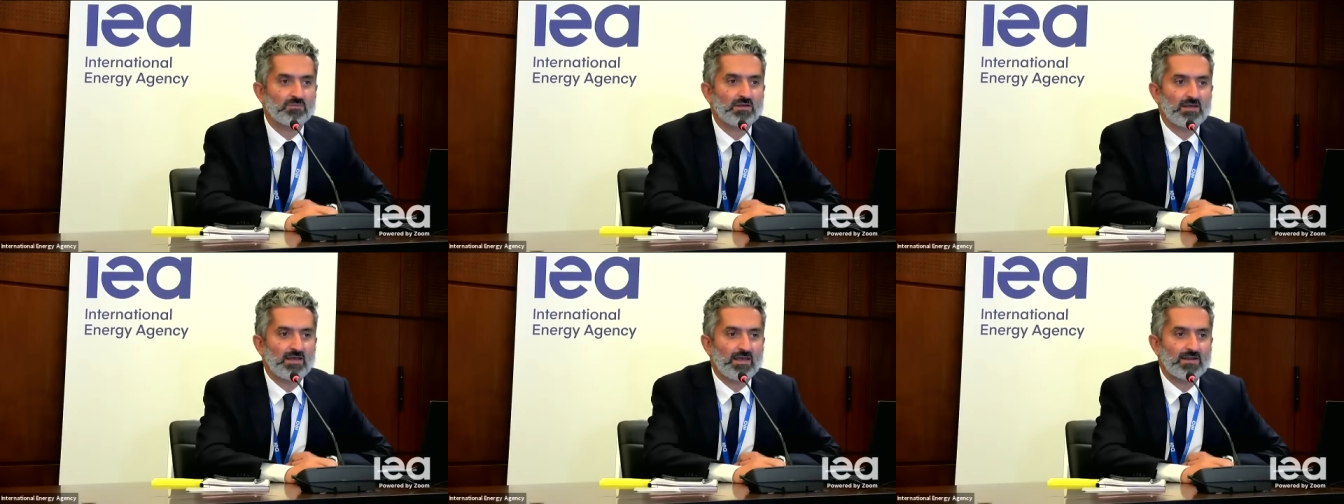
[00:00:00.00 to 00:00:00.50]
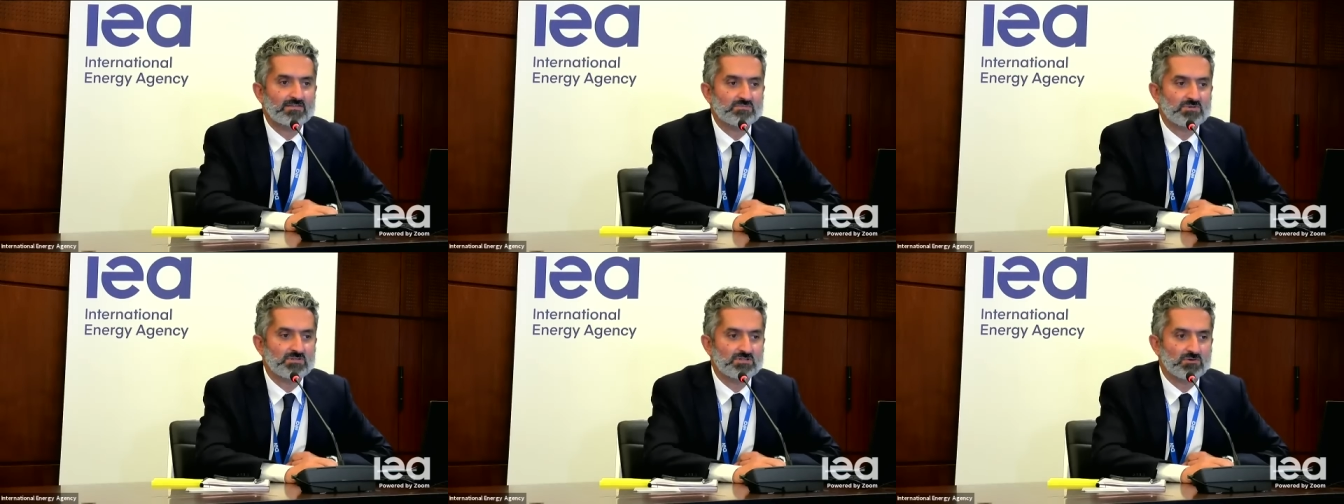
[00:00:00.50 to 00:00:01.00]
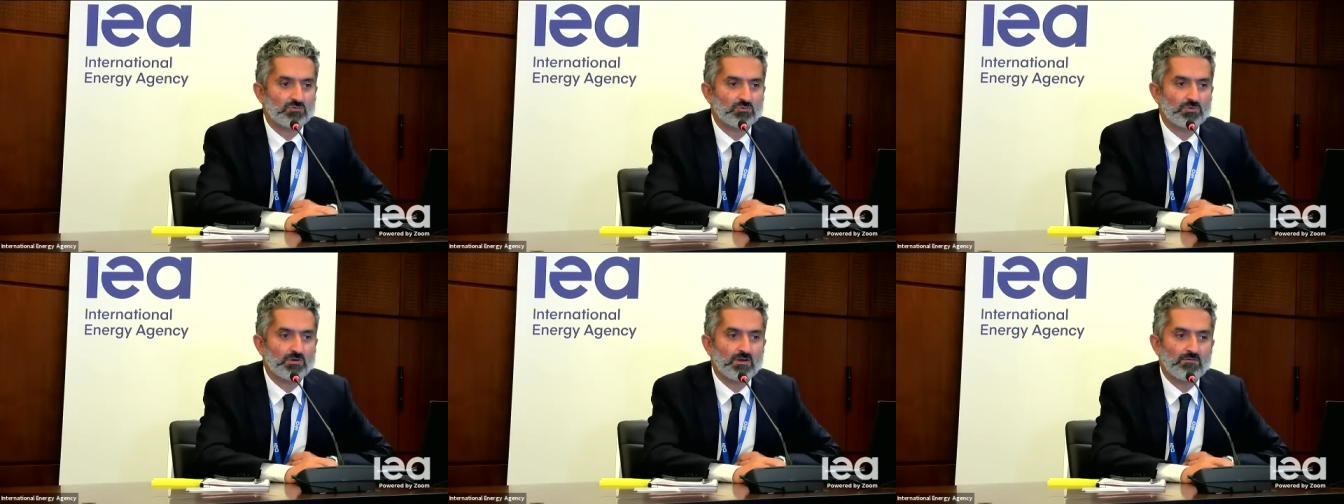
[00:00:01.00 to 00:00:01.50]
NS Media Group.
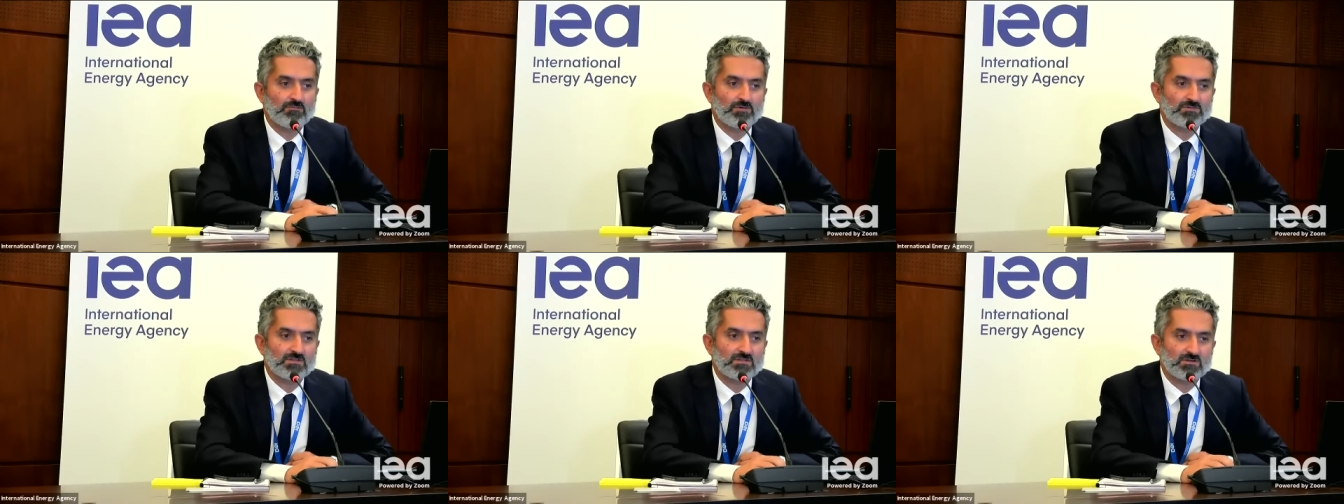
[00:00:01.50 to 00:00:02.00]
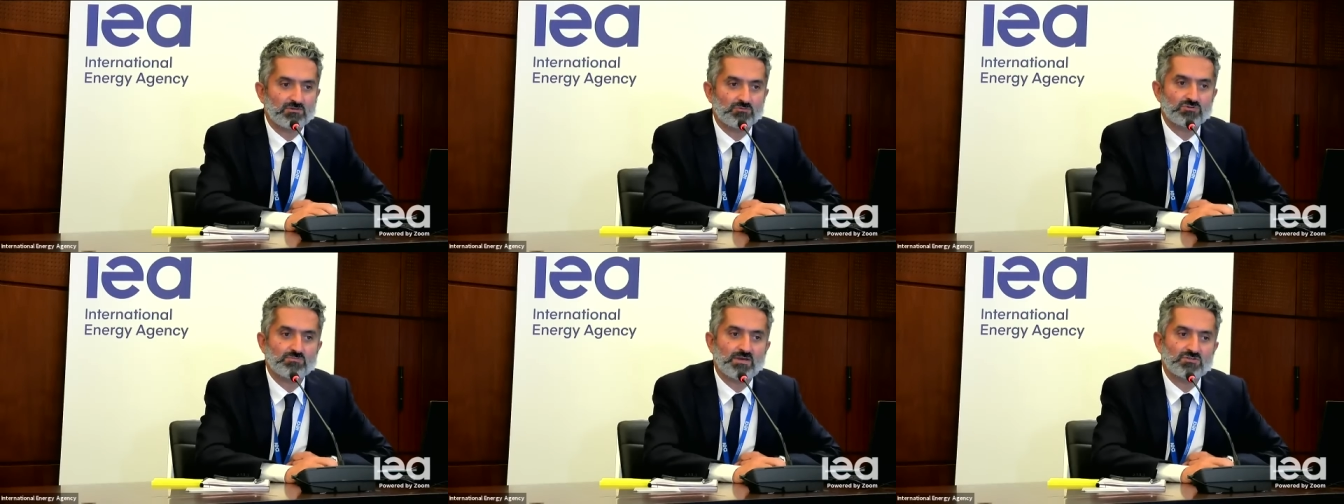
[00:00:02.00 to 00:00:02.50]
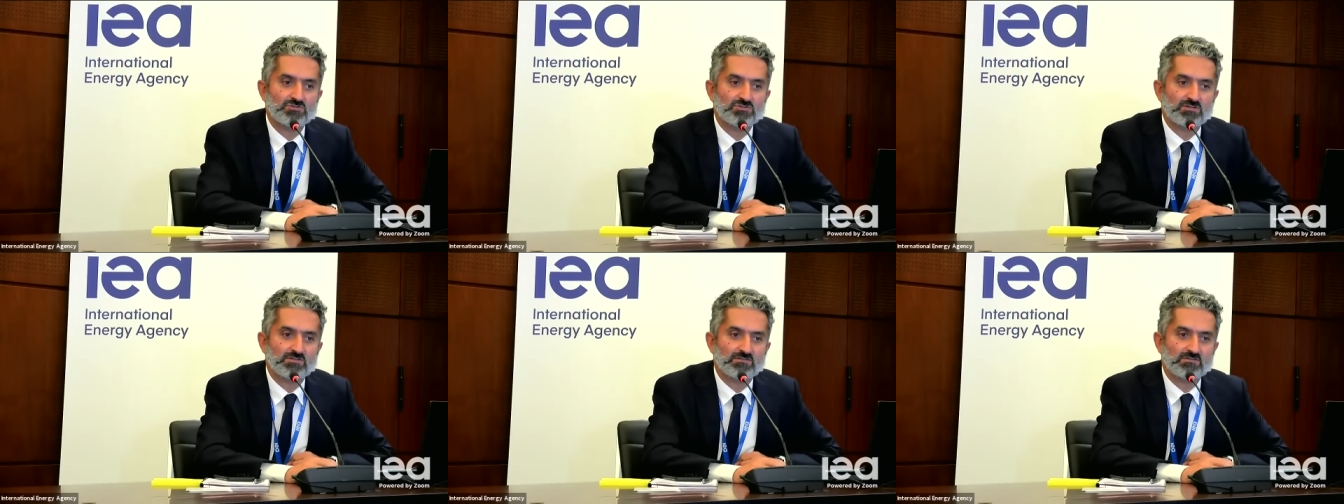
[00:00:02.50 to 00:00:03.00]
50 years was mentioned
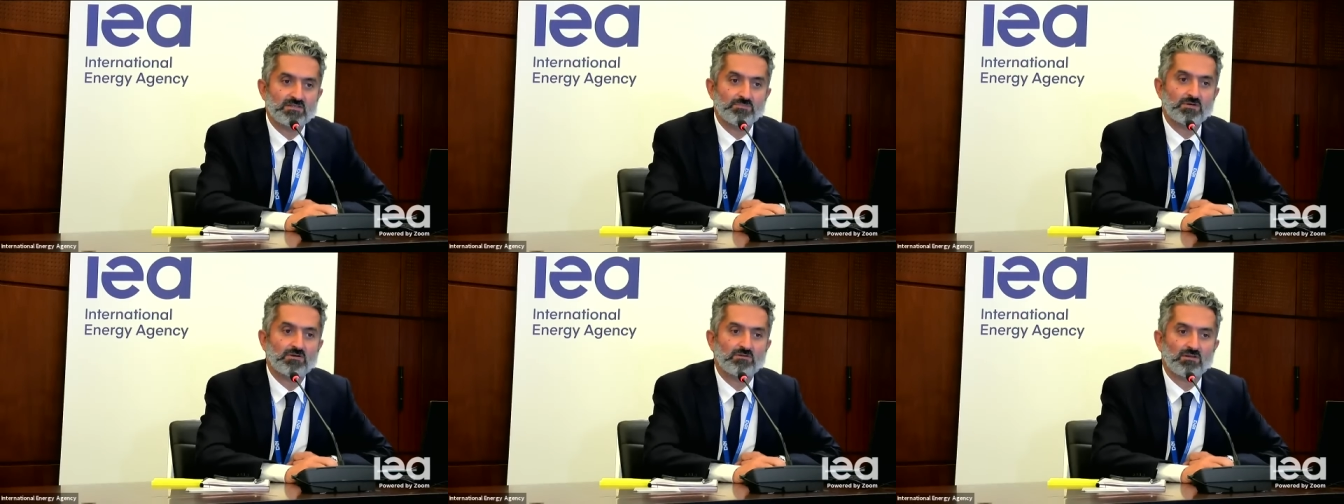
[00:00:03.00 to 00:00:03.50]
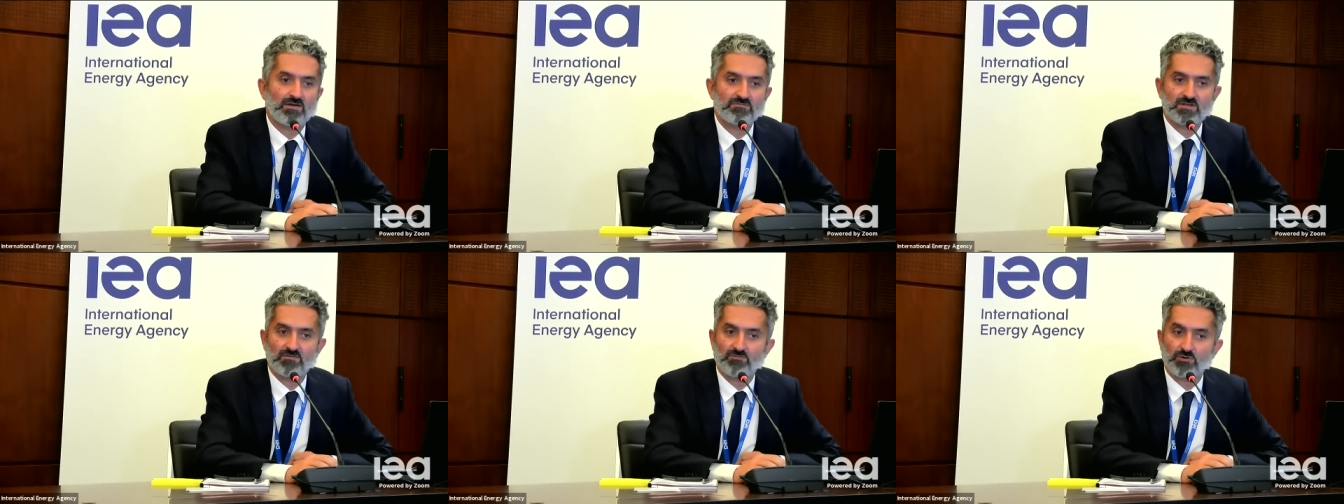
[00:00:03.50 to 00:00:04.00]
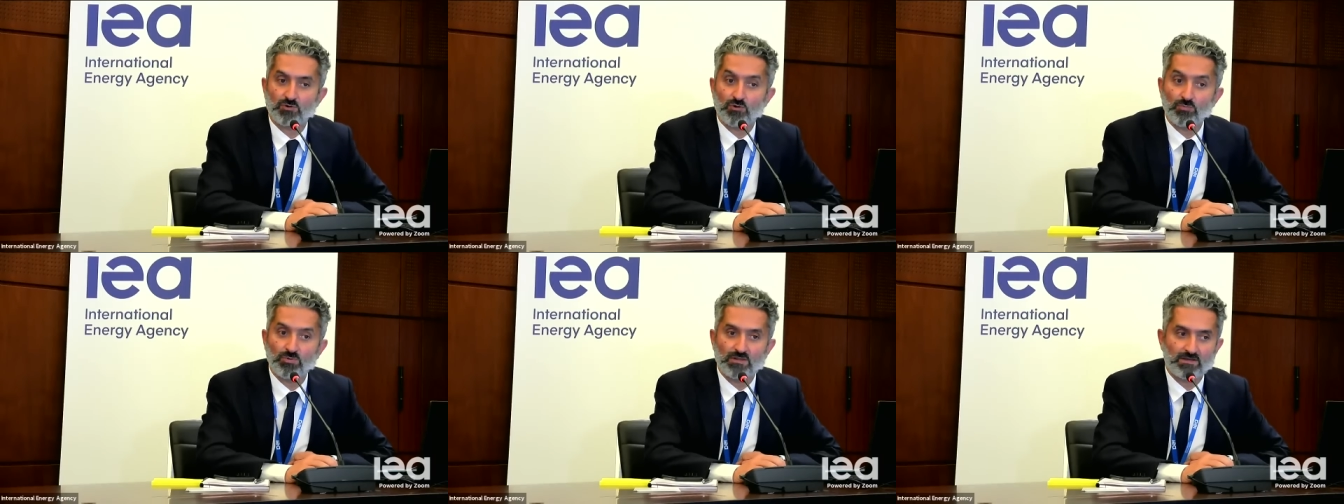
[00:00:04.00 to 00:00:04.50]
as a typical lifetime for coal
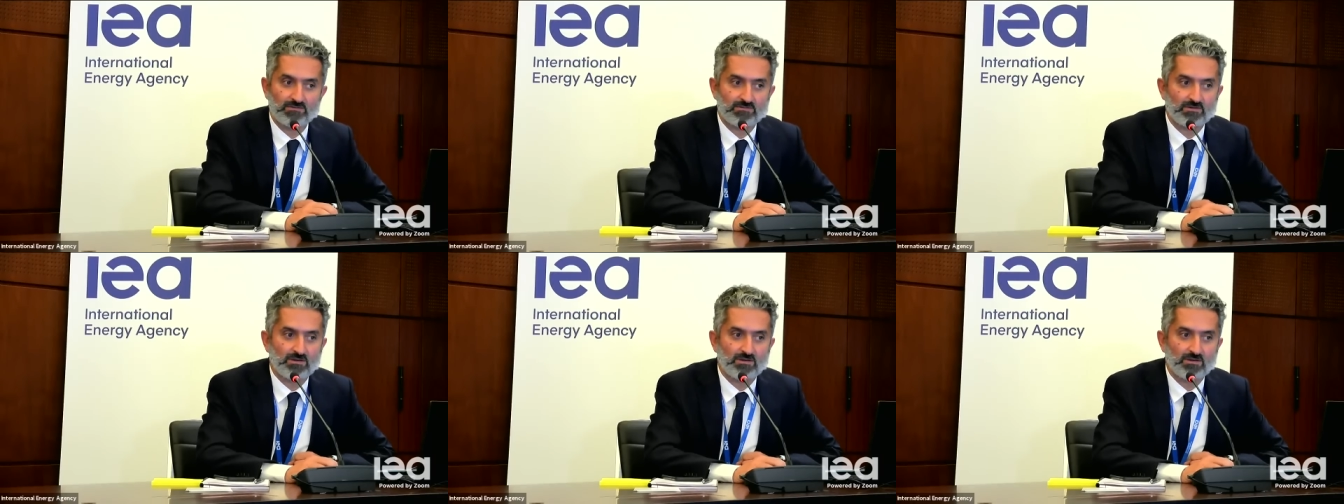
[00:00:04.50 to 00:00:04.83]
plants,